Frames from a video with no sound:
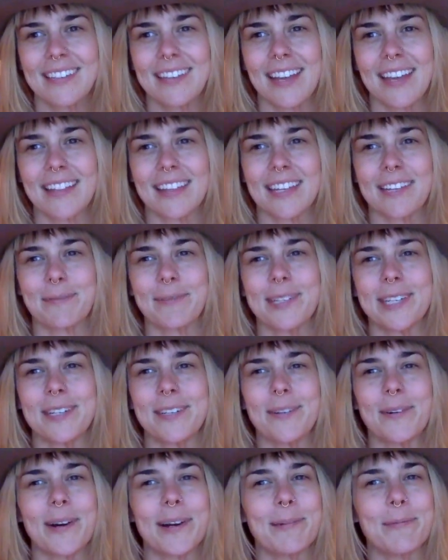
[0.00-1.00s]
And then, when
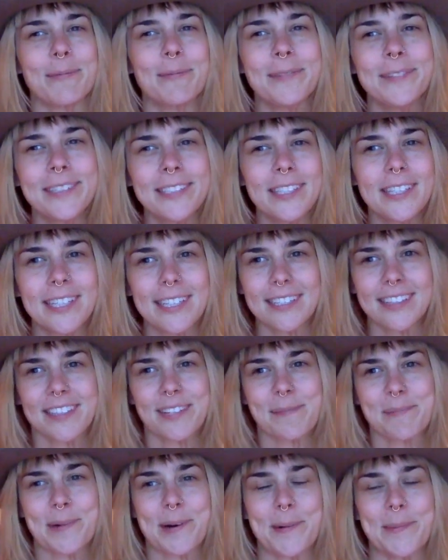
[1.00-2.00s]
you are really in
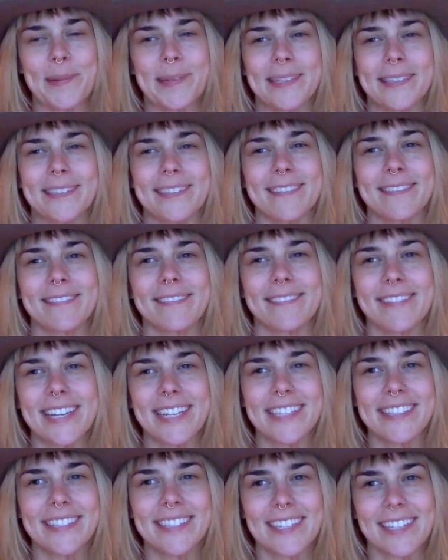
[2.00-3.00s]
the moment of
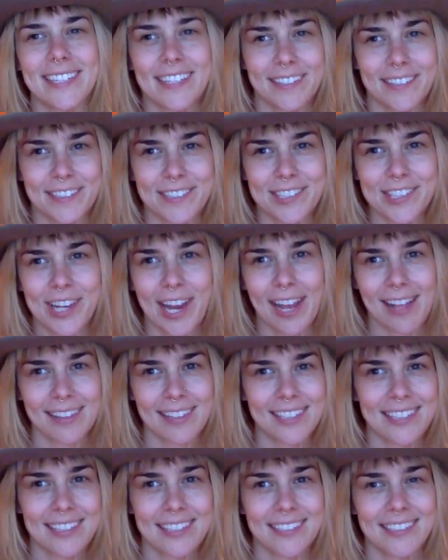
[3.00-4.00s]
facing your
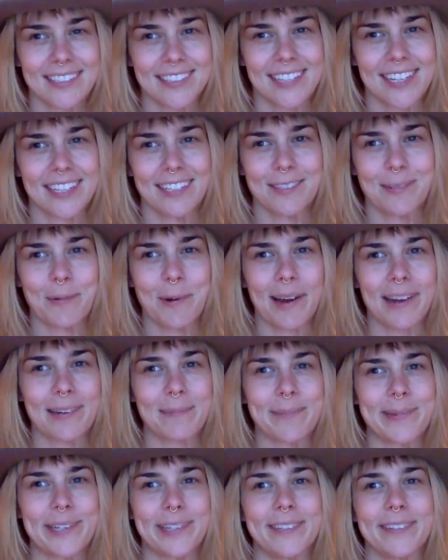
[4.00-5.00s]
challenge that you want a
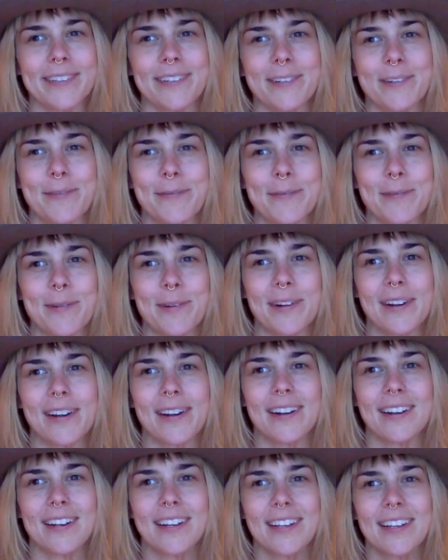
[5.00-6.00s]
miracle
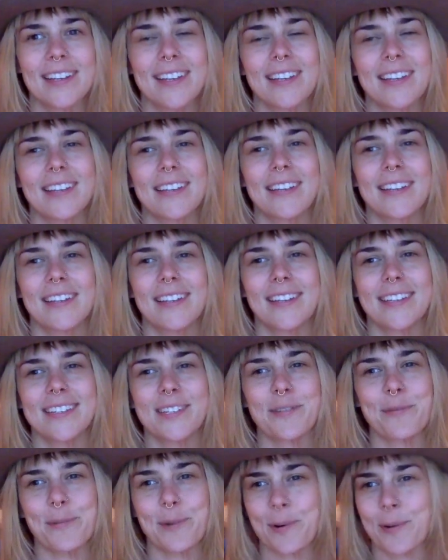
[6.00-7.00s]
for,
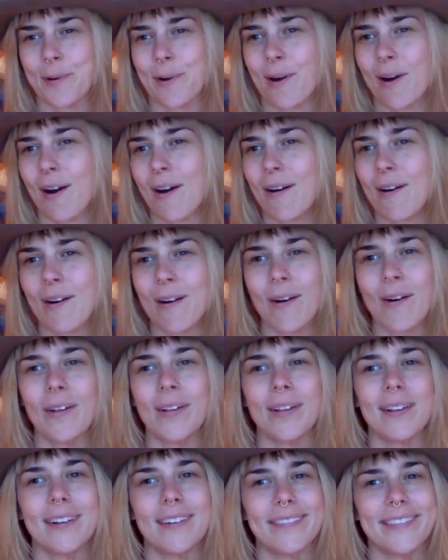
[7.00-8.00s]
devote
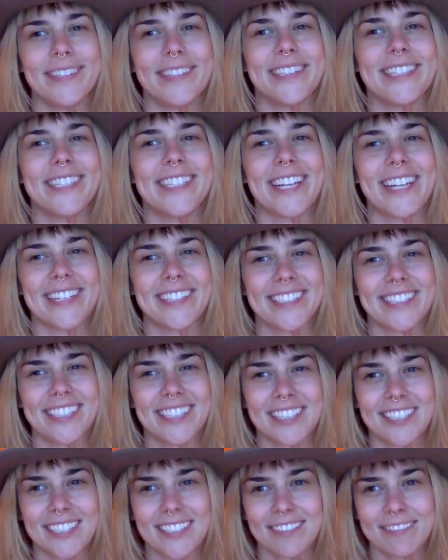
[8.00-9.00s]
all of your
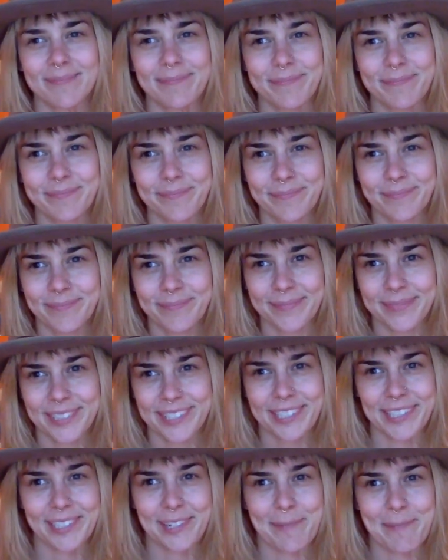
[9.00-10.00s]
attention
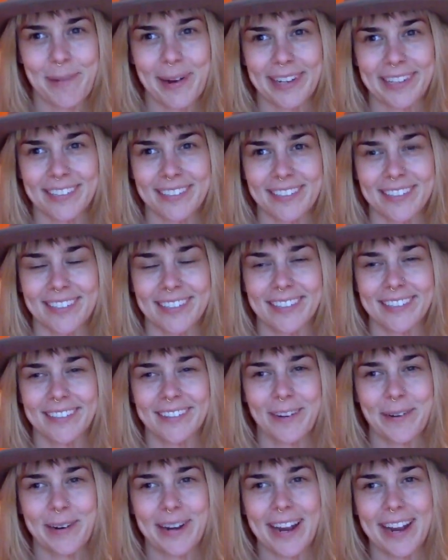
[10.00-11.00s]
to your
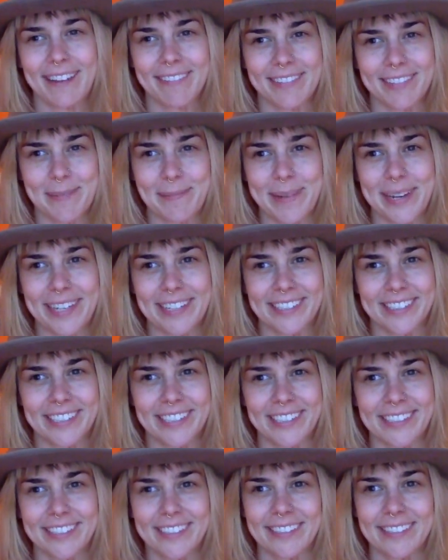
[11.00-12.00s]
mantra or
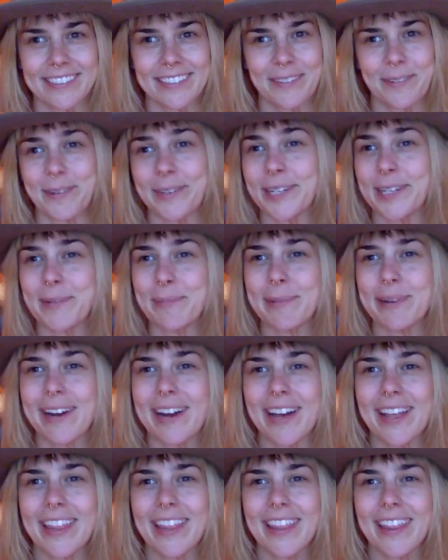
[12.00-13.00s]
affirmation or your
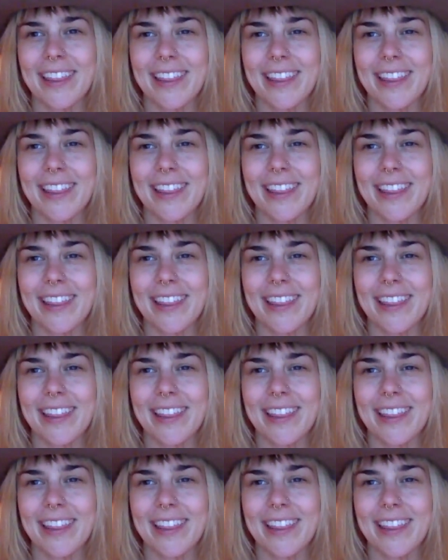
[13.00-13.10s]
breath.